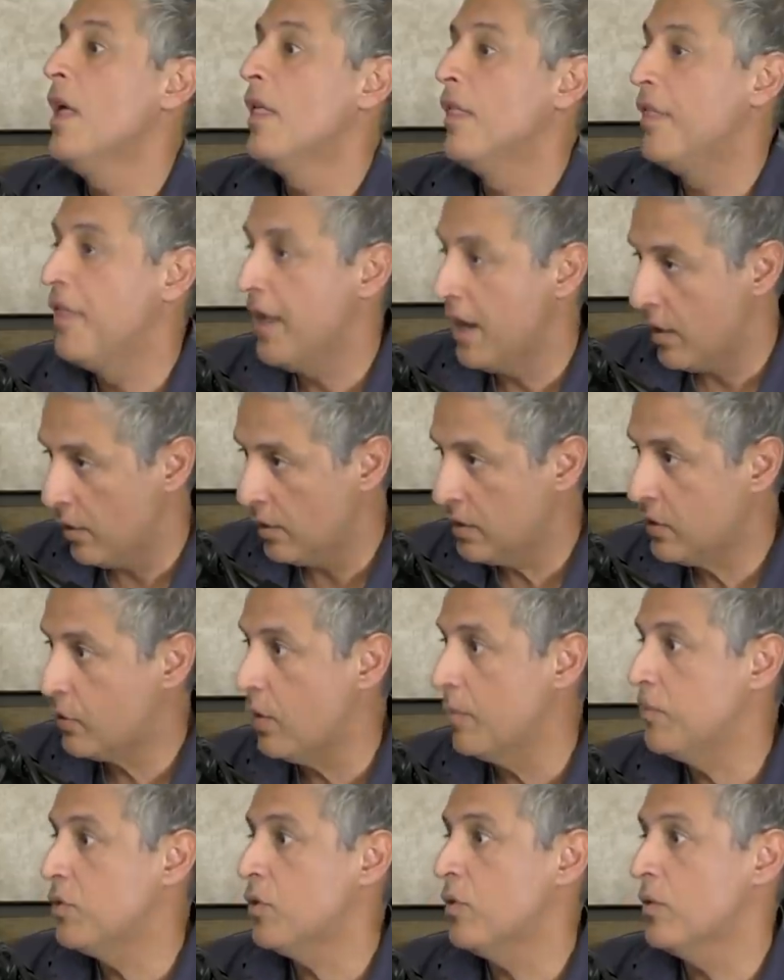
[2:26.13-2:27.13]
Their
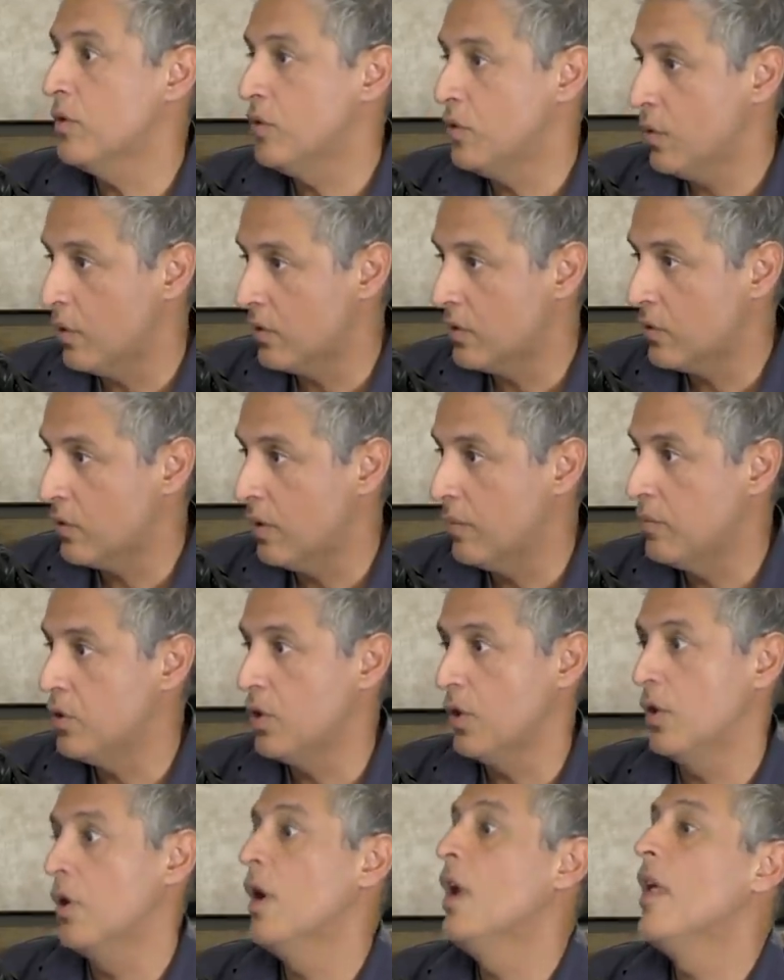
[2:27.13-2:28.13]
scripture is your
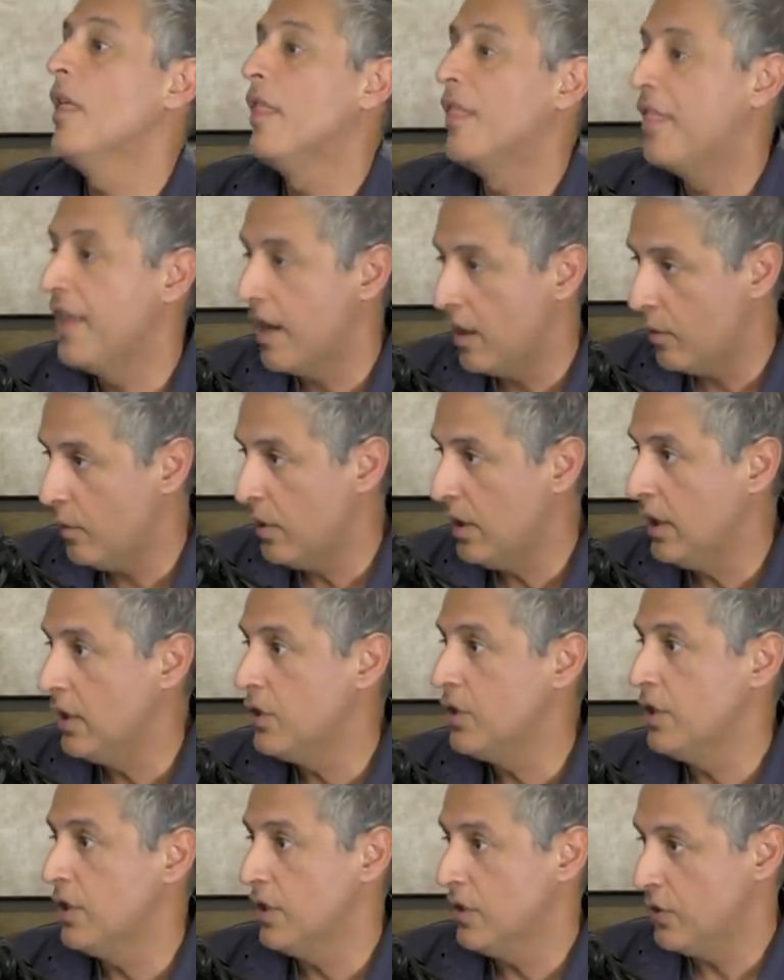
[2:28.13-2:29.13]
scripture. Their
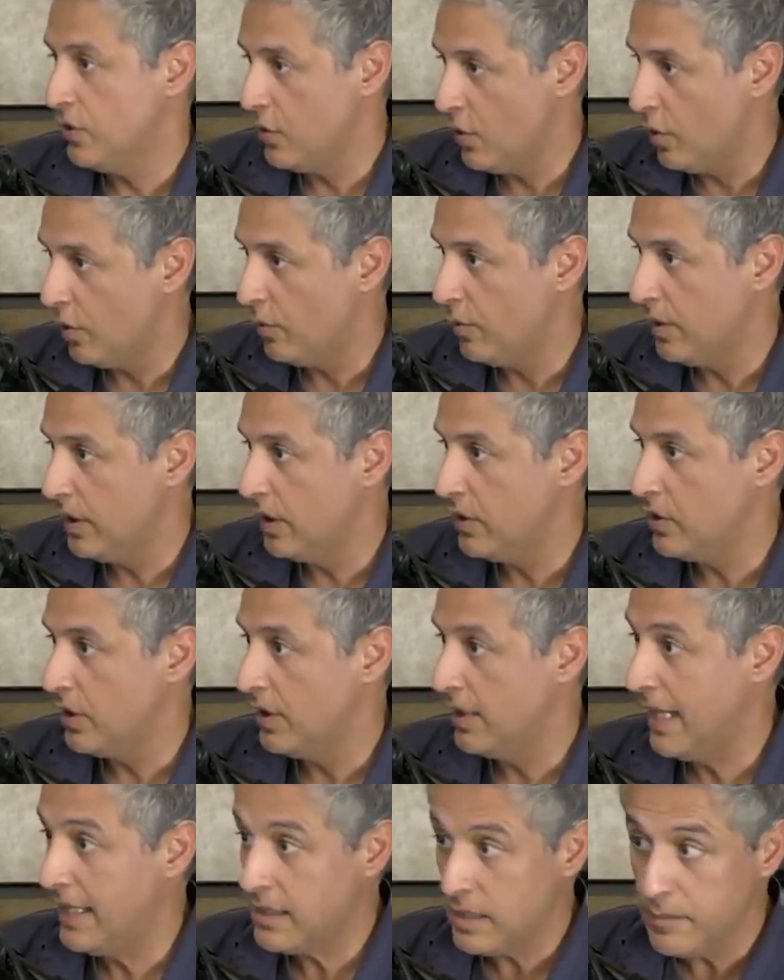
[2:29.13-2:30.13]
religion is your
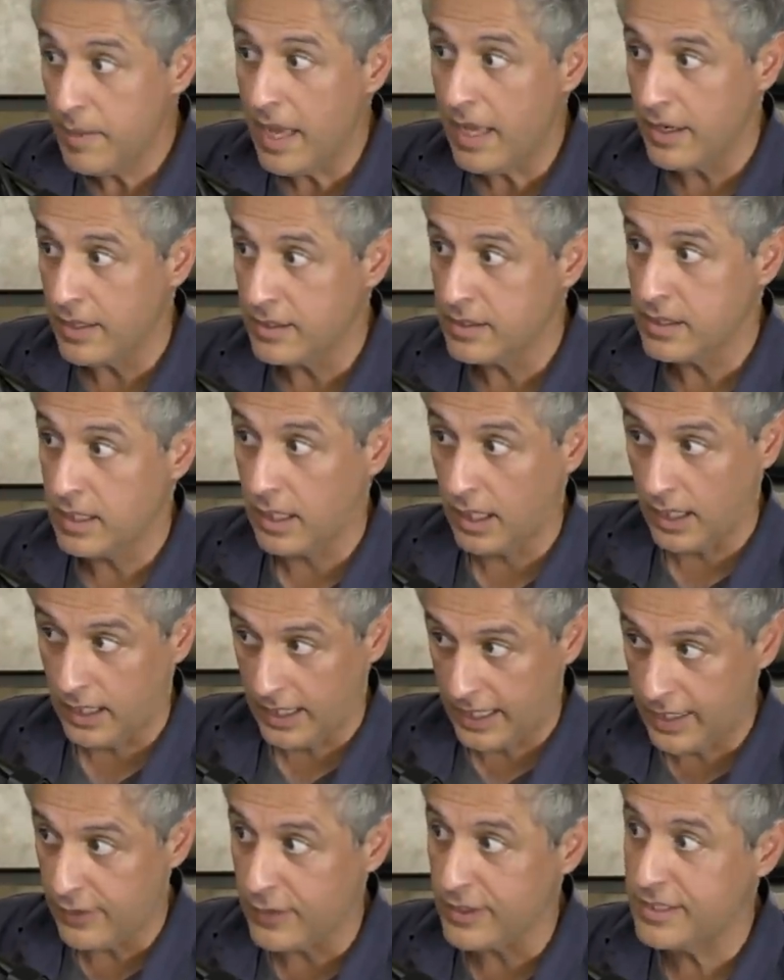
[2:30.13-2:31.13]
religion. That's about as
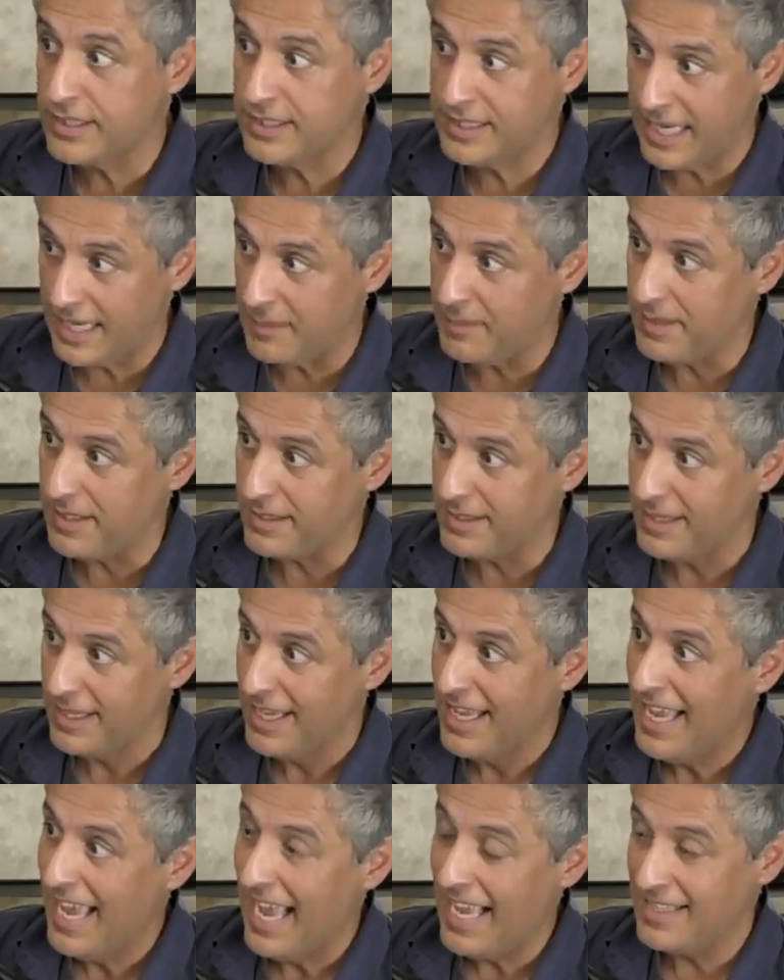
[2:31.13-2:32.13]
clear a statement
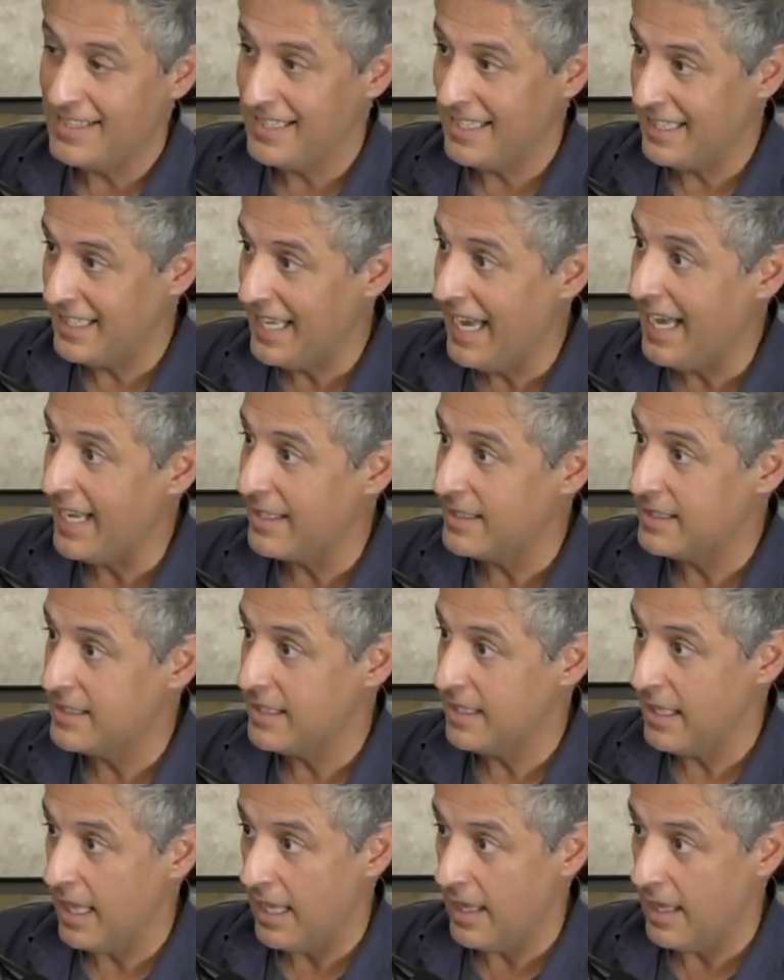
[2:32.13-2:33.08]
as it gets,